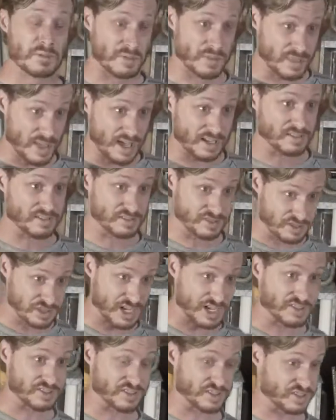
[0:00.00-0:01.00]
that
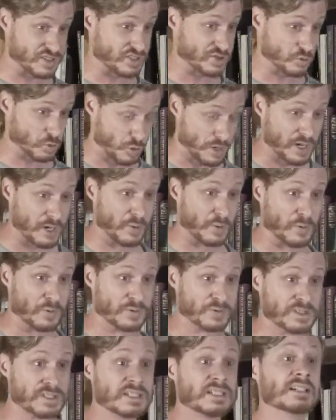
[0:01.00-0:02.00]
Jesus is real,
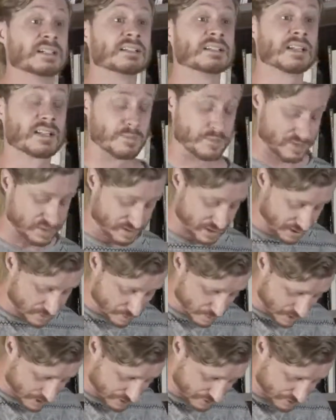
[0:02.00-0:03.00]
that he was sent
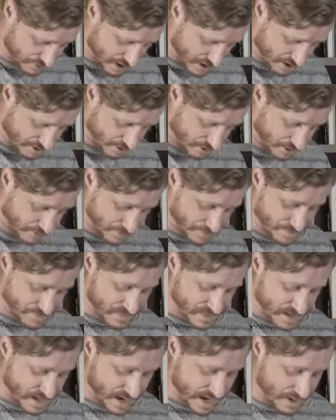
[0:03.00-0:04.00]
by the Father.
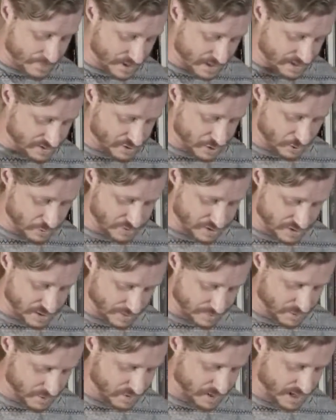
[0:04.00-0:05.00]
I made known to
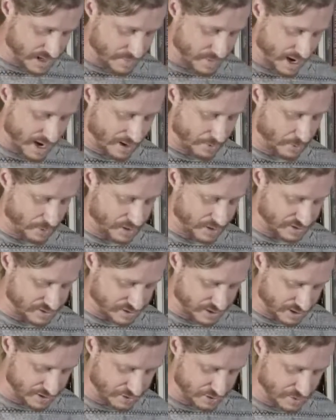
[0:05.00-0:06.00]
them your name. I will
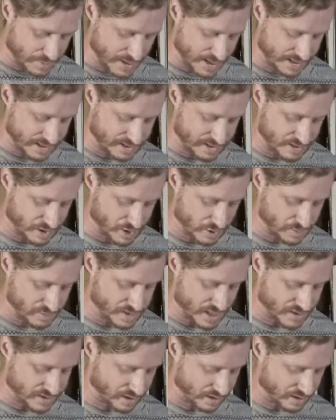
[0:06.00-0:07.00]
continue to make it known,
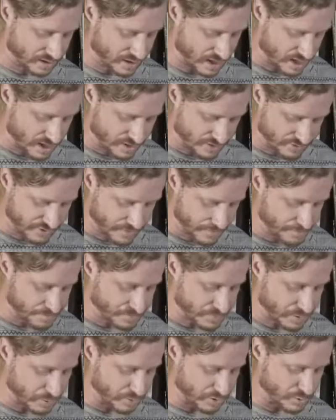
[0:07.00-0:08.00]
that the love
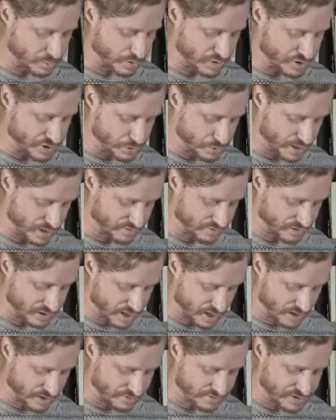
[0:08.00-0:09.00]
with which you have
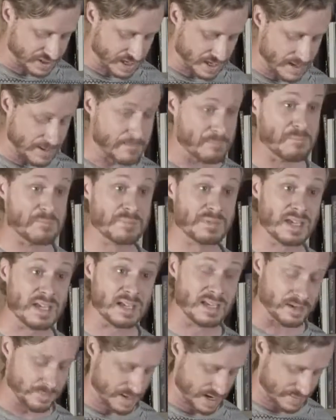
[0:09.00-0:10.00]
loved
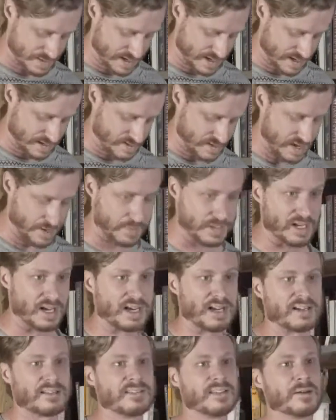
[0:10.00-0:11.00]
me may be in them and
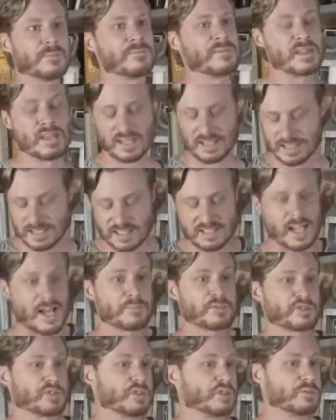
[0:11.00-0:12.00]
I in them. This is
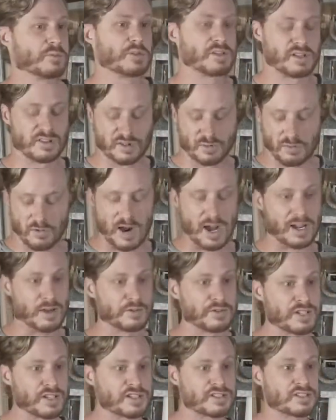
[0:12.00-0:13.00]
absolutely one of the
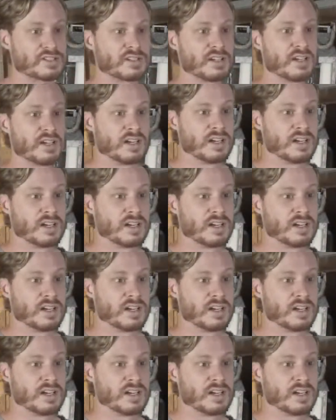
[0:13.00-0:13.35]
wildest,